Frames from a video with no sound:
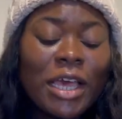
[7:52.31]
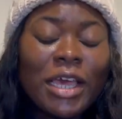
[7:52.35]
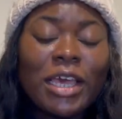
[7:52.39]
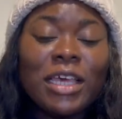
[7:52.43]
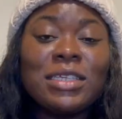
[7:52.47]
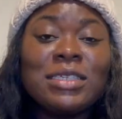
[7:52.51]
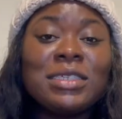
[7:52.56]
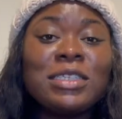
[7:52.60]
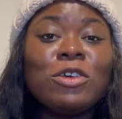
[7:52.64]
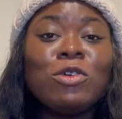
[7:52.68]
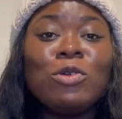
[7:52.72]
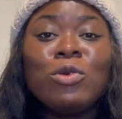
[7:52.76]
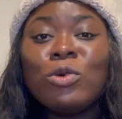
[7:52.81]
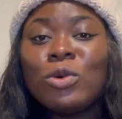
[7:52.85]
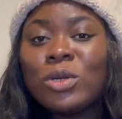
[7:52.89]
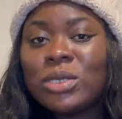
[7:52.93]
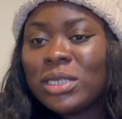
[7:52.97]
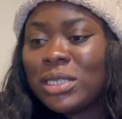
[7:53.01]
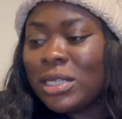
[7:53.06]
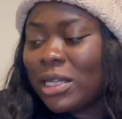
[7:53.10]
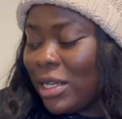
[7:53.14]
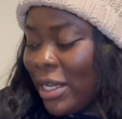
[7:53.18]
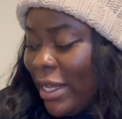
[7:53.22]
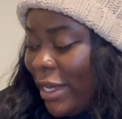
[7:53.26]
it still
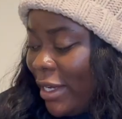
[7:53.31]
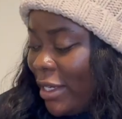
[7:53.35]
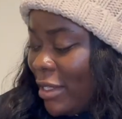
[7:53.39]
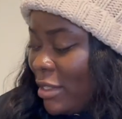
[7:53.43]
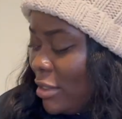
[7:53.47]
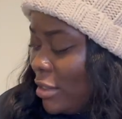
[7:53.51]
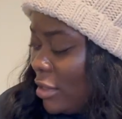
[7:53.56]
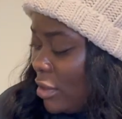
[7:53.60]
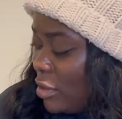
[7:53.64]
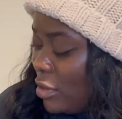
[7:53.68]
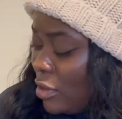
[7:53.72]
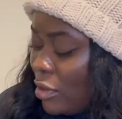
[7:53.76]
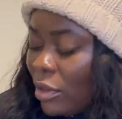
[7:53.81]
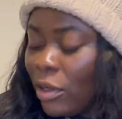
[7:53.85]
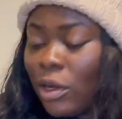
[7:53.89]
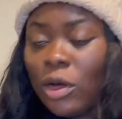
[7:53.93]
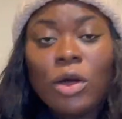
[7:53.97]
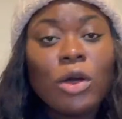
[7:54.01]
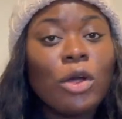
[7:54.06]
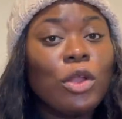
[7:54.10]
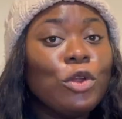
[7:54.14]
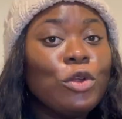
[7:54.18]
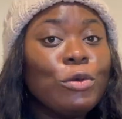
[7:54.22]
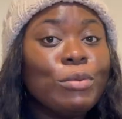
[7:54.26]
looks like the
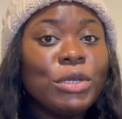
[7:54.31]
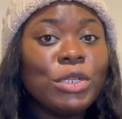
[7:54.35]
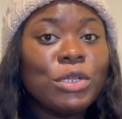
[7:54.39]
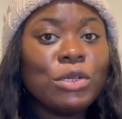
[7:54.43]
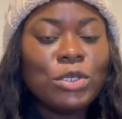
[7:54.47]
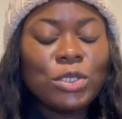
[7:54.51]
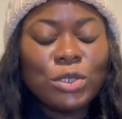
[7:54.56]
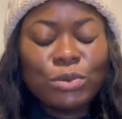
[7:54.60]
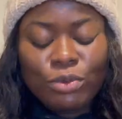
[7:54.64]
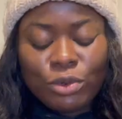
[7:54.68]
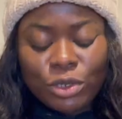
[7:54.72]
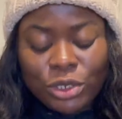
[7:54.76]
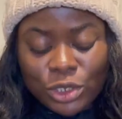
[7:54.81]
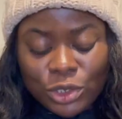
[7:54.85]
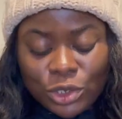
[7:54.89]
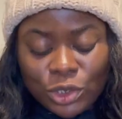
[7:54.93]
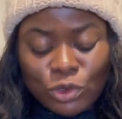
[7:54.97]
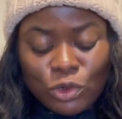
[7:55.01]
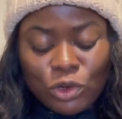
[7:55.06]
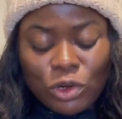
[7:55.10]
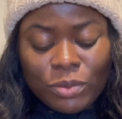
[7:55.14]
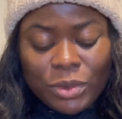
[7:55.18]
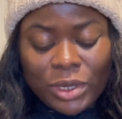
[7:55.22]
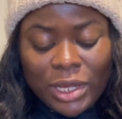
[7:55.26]
Luminous Body
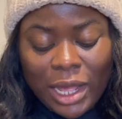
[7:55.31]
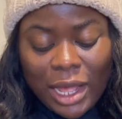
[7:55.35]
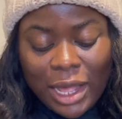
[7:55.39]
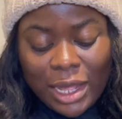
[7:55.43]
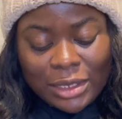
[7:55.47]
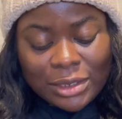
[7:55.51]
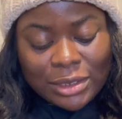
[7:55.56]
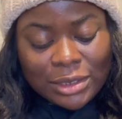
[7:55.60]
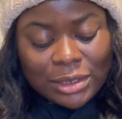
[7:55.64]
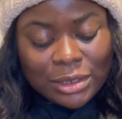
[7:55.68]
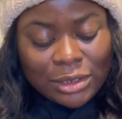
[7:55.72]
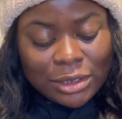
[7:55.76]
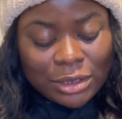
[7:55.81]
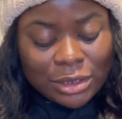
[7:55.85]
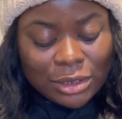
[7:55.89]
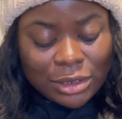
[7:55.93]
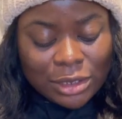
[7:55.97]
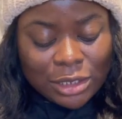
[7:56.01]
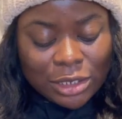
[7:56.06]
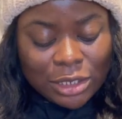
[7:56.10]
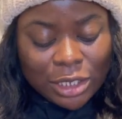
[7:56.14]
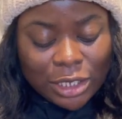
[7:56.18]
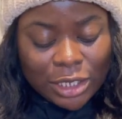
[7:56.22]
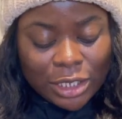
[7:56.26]
Scrub. It has
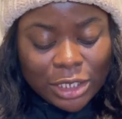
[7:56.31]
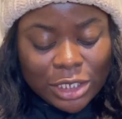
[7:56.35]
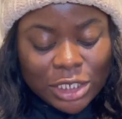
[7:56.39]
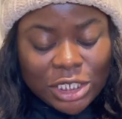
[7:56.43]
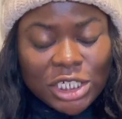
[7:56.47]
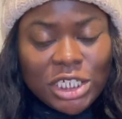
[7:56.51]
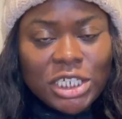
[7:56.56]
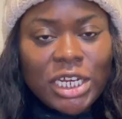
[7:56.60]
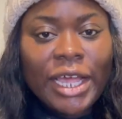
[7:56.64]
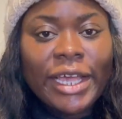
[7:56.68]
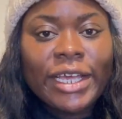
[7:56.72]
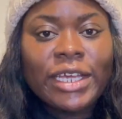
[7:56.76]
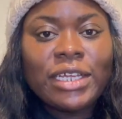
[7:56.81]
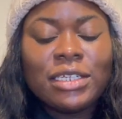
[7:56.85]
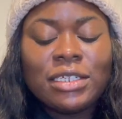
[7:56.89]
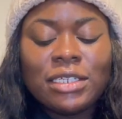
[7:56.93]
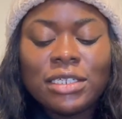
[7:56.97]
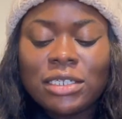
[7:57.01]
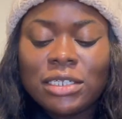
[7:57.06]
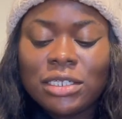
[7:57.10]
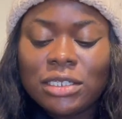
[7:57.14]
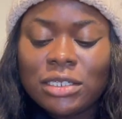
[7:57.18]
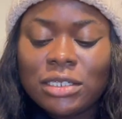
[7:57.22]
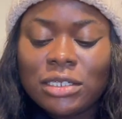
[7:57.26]
this
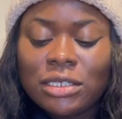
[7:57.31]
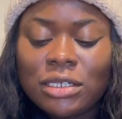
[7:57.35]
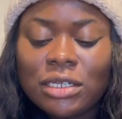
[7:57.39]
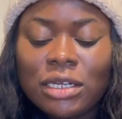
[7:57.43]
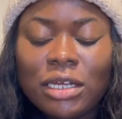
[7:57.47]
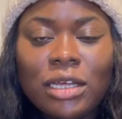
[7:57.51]
shiny,